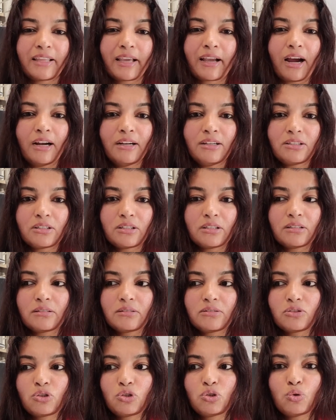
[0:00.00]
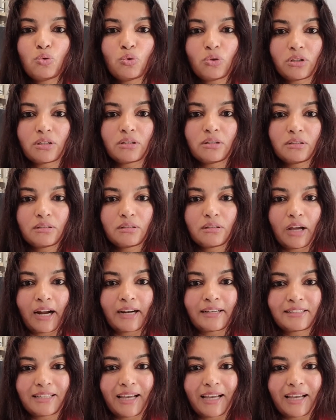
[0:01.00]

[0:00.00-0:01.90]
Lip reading: They can't shoot at